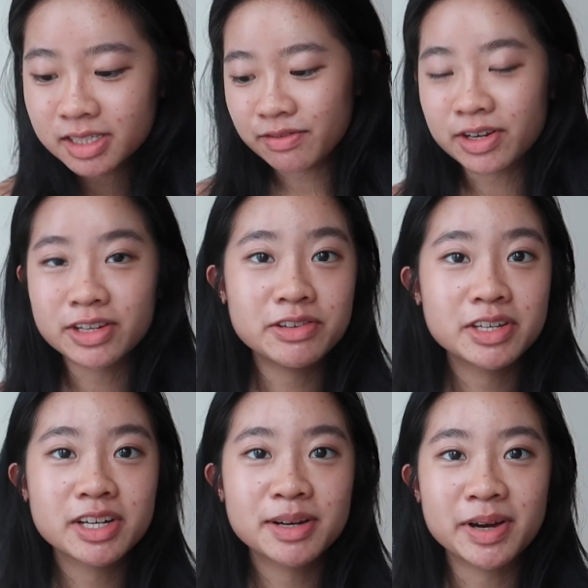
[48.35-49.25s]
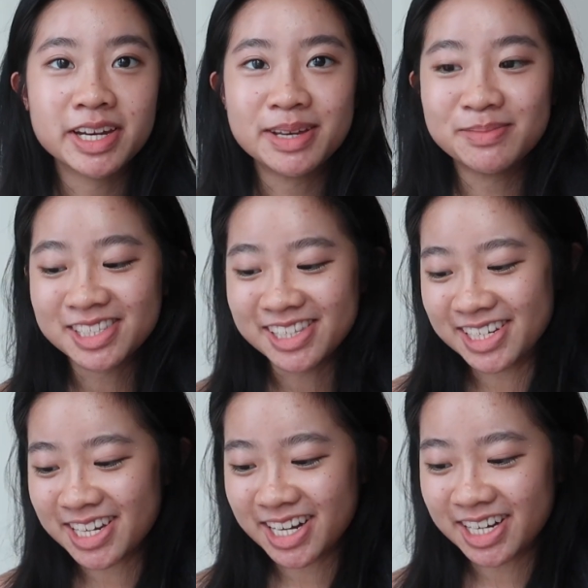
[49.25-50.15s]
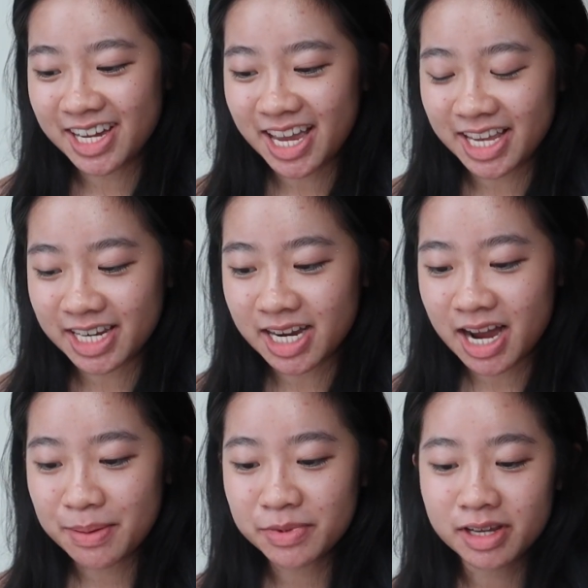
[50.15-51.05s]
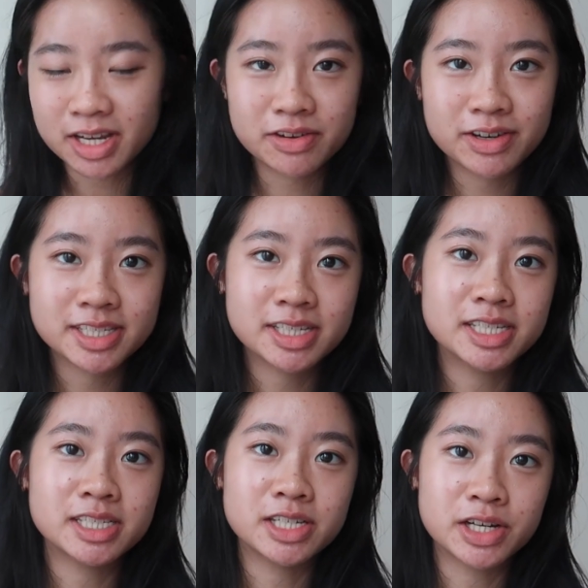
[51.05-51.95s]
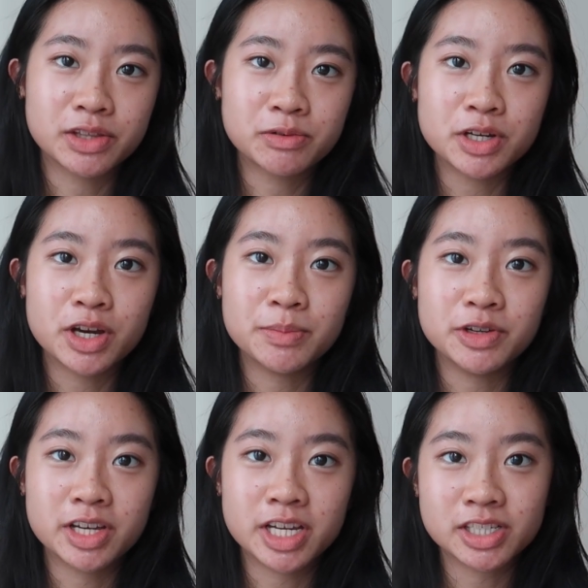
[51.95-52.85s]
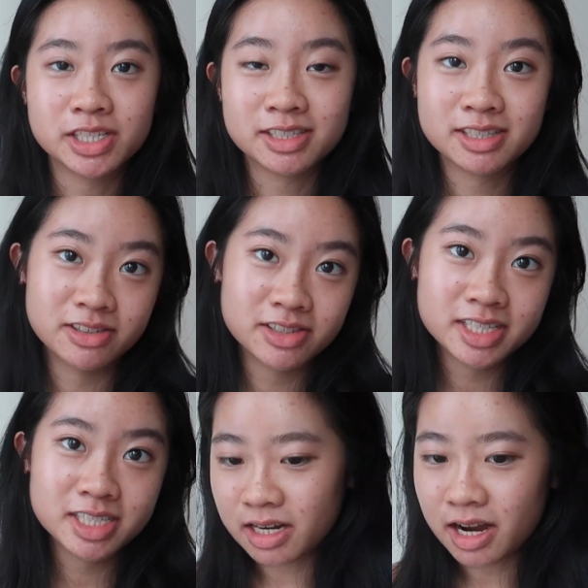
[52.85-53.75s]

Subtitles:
If you're new here, my name is Lydia and I'm in NUS as a Year 3 communications student.